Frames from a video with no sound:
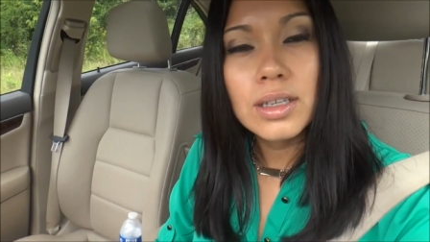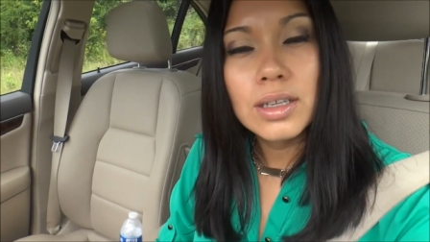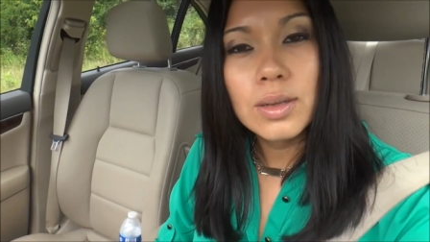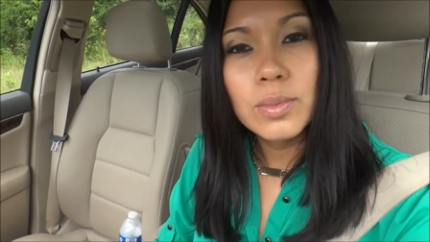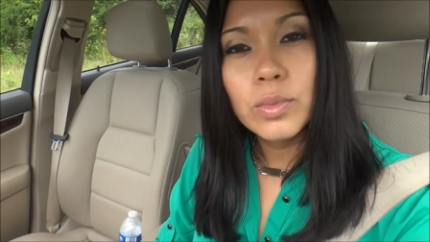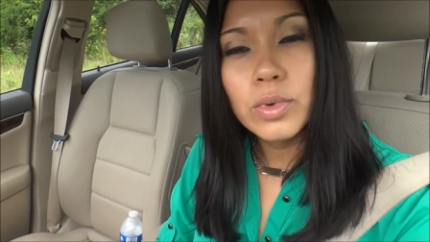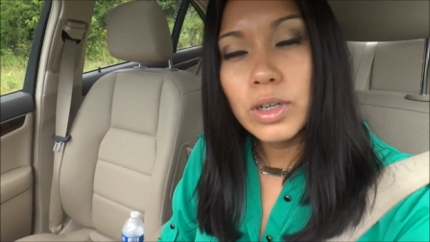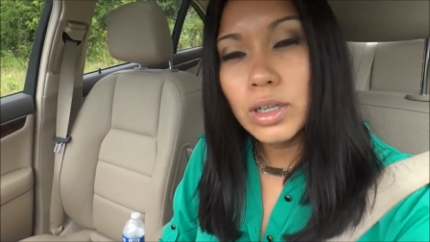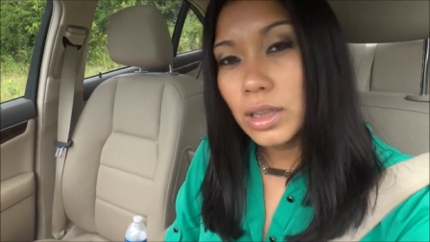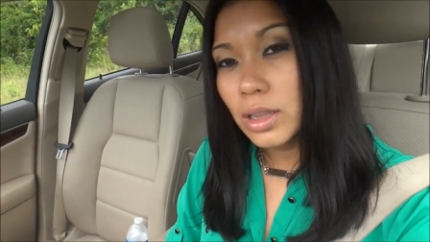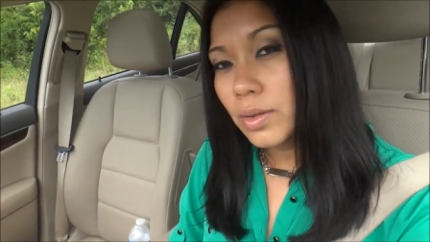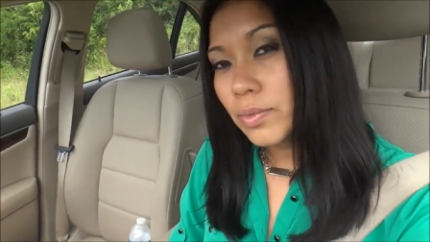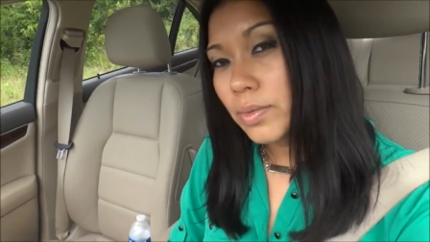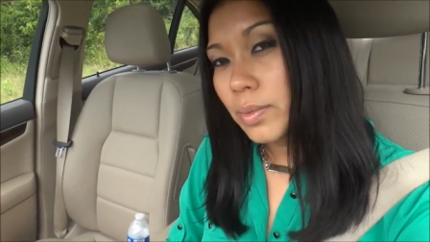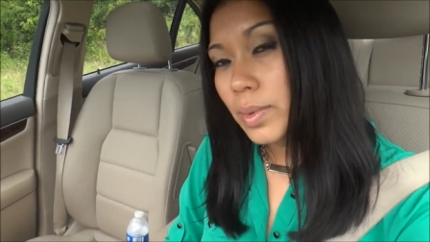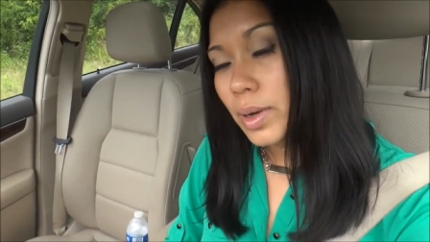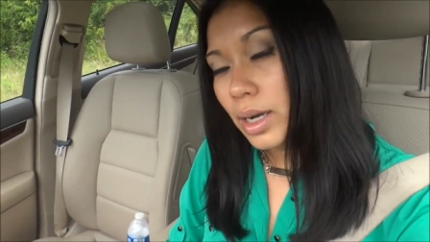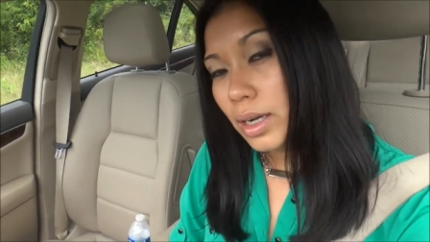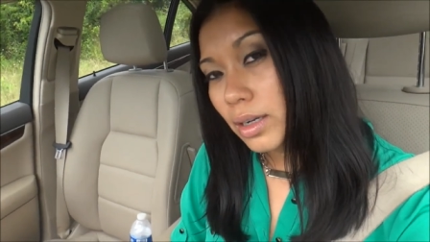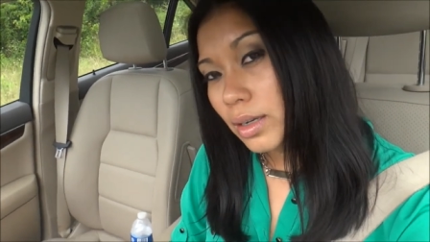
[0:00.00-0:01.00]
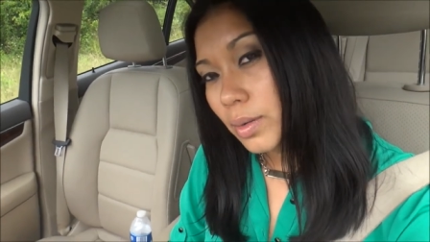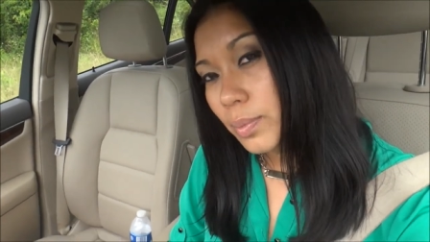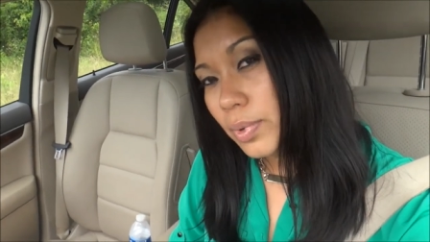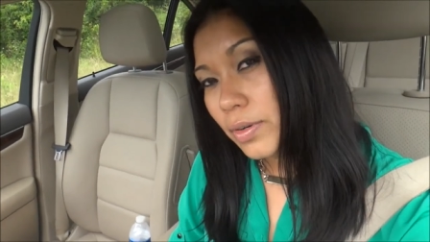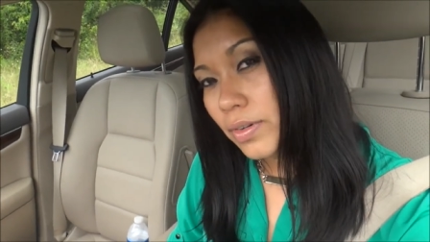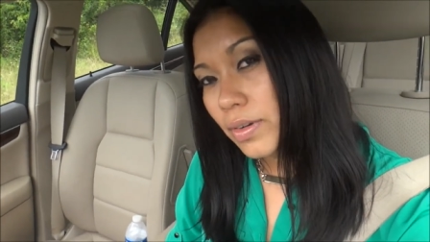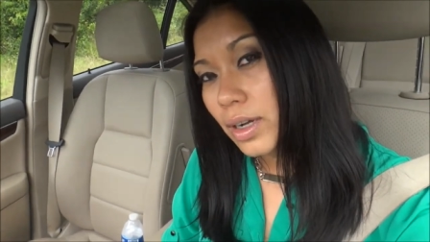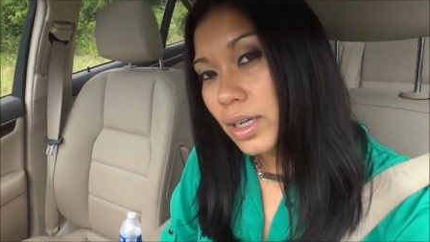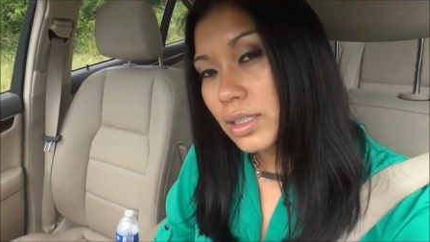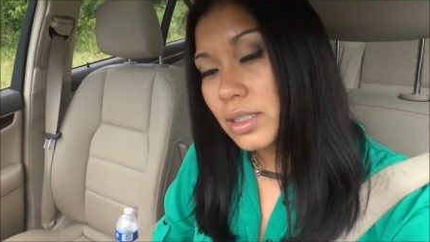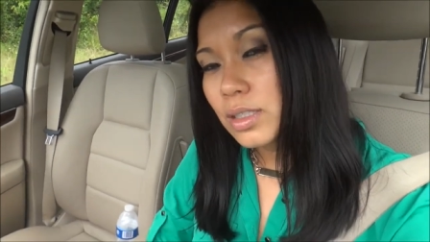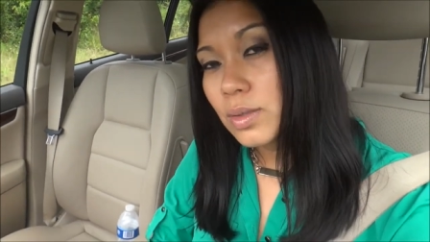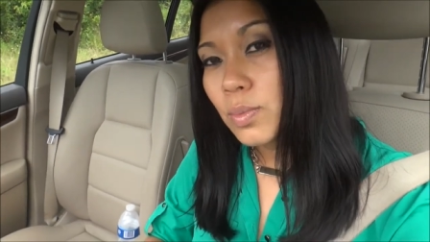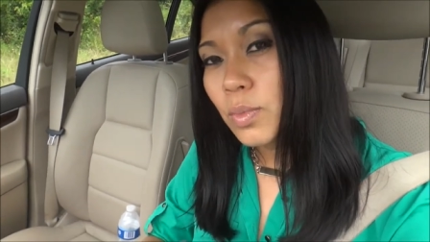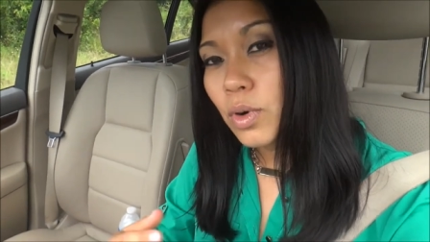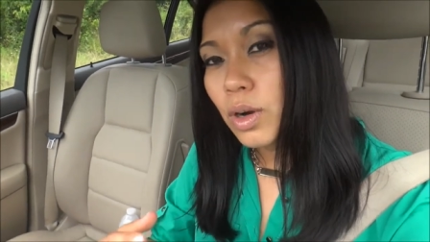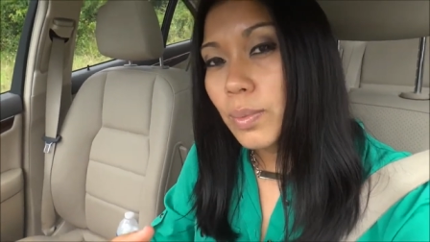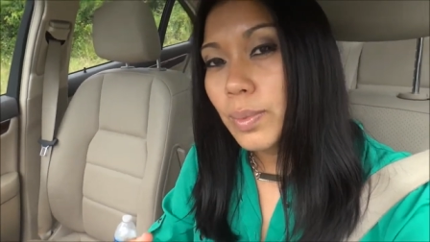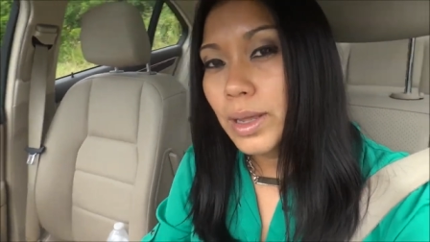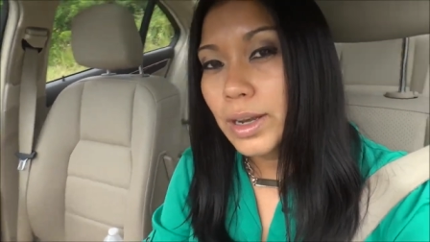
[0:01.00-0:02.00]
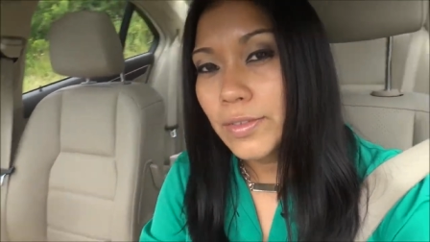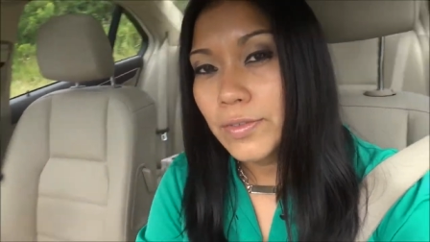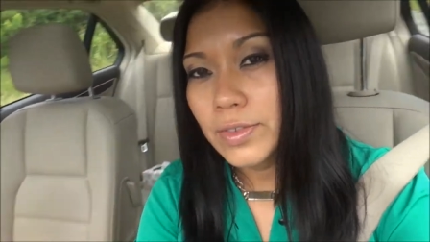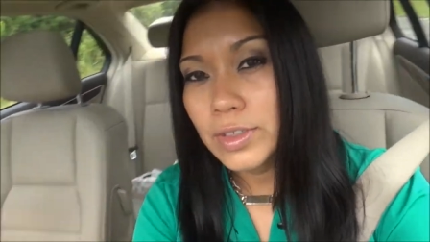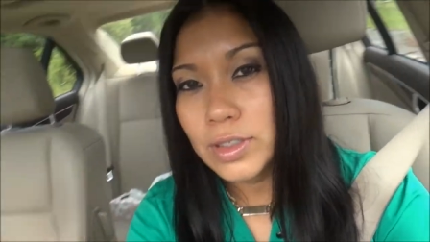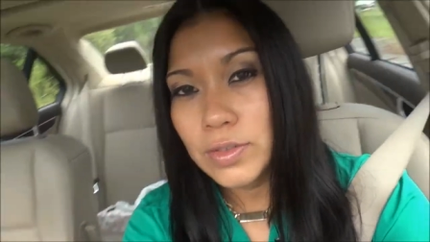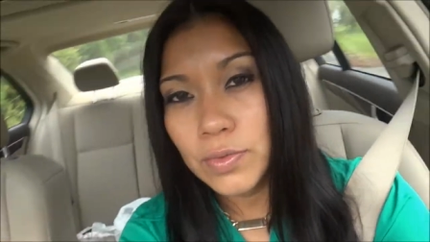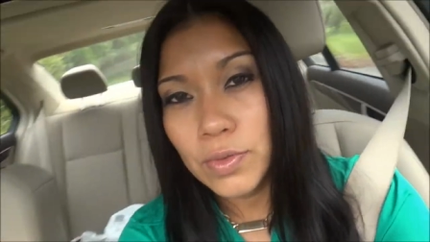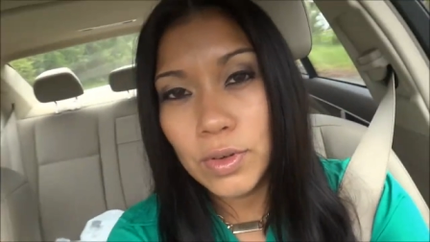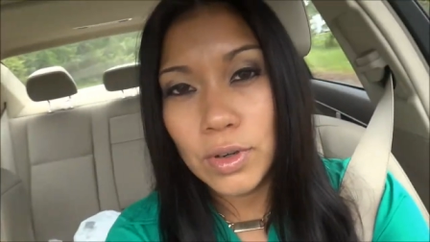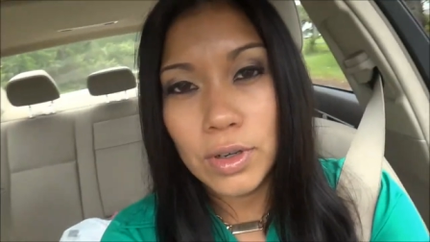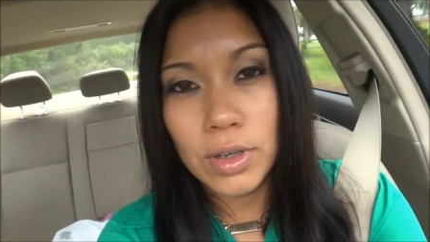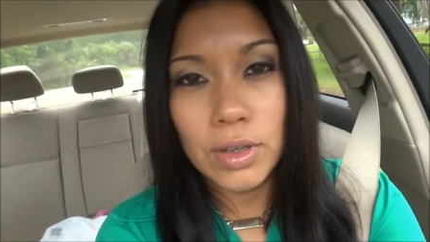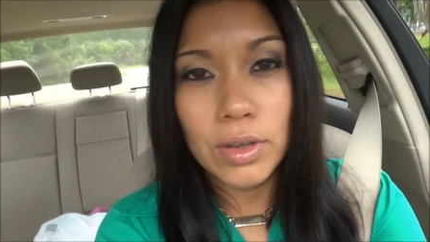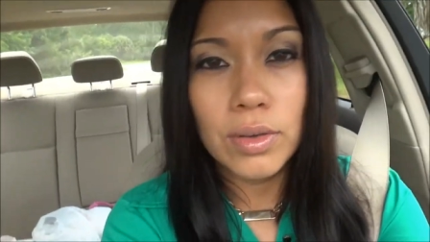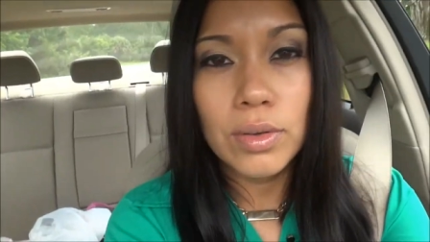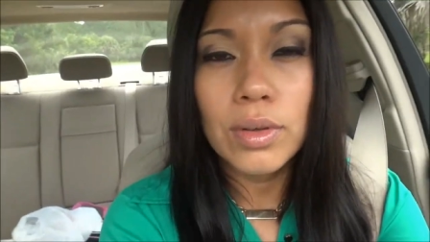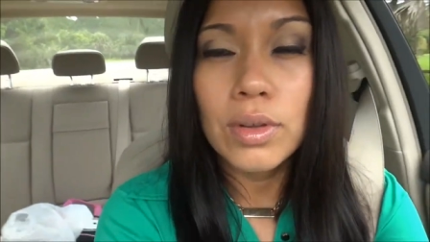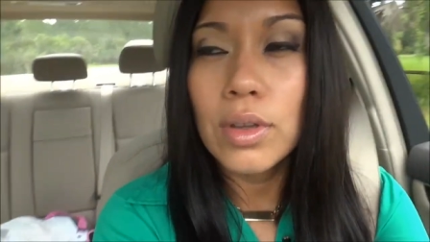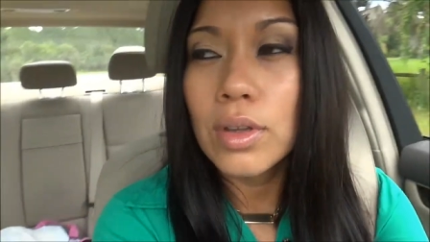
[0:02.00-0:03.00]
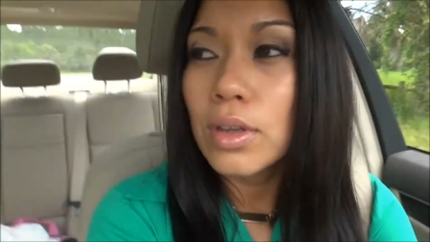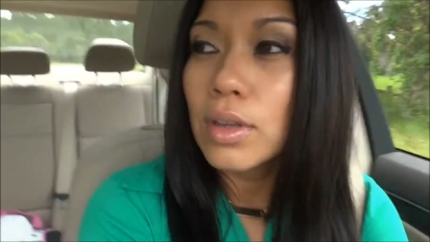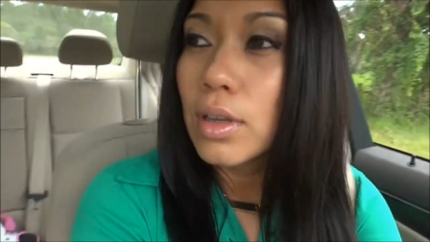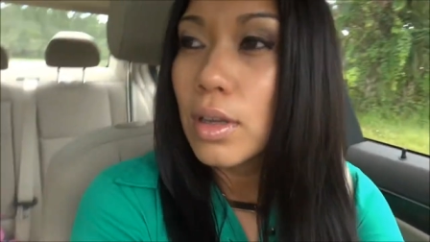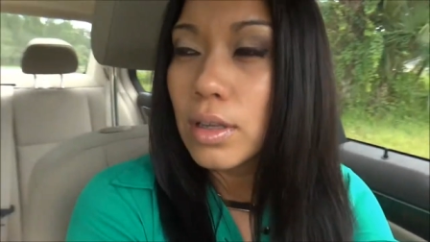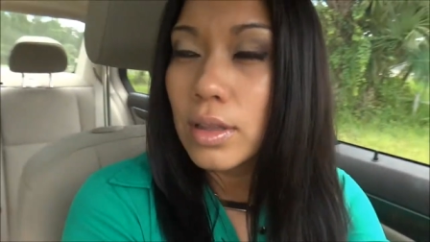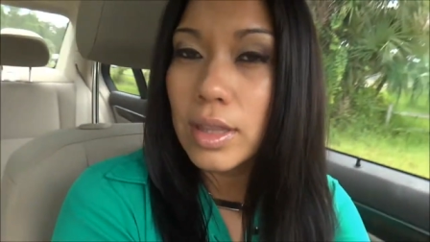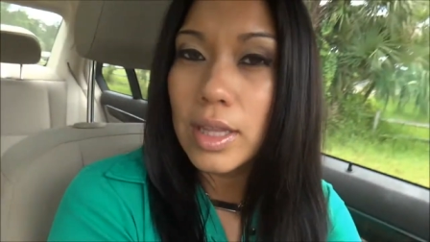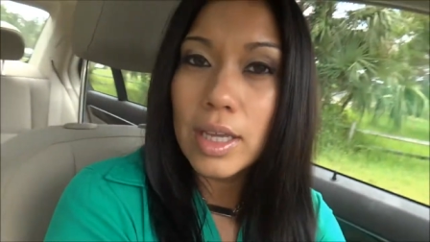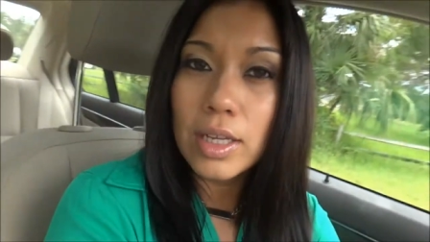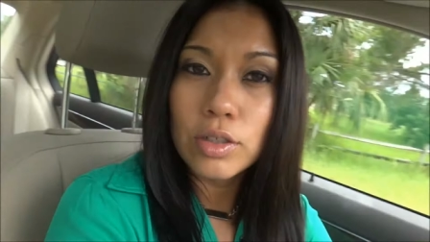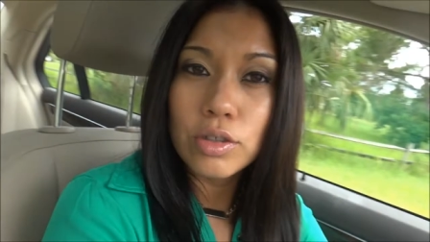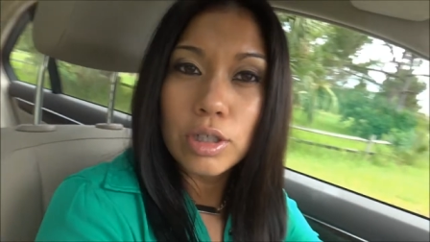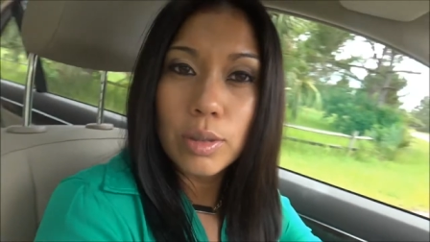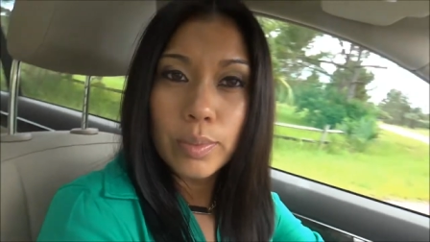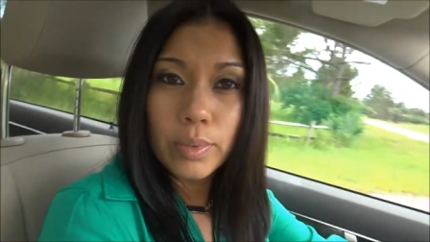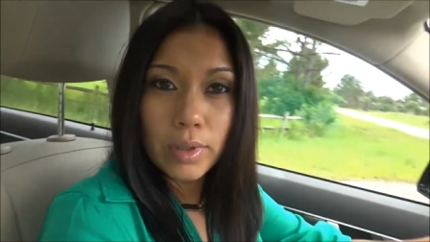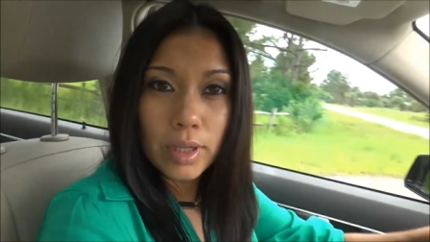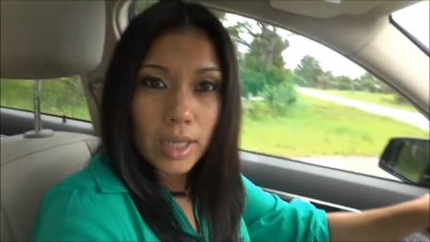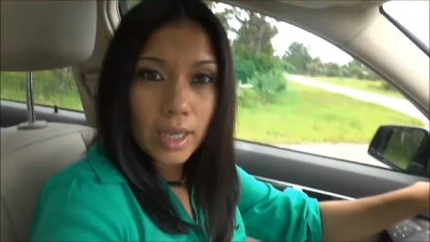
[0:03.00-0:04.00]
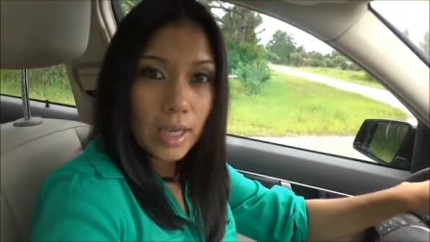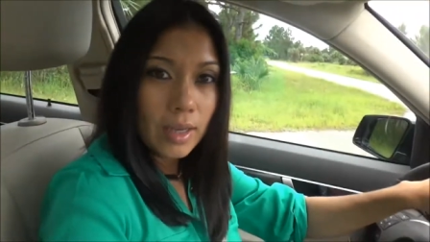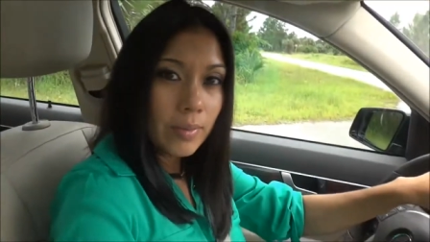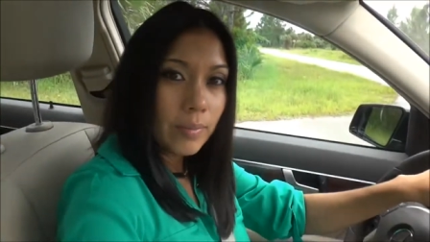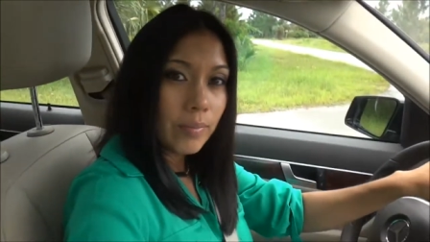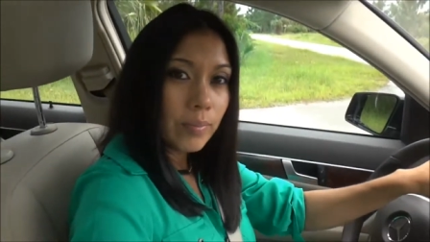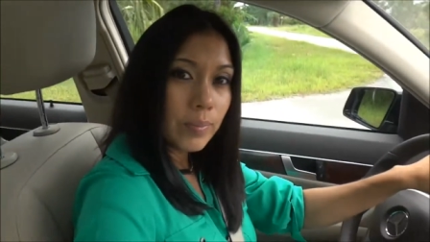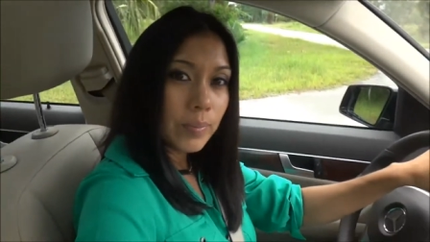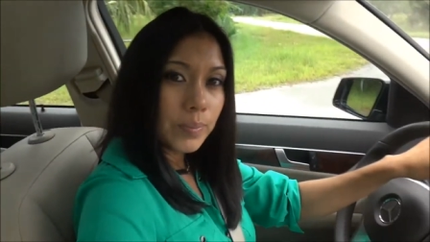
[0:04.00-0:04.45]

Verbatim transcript: Motor Club America provides more benefits for you than AAA.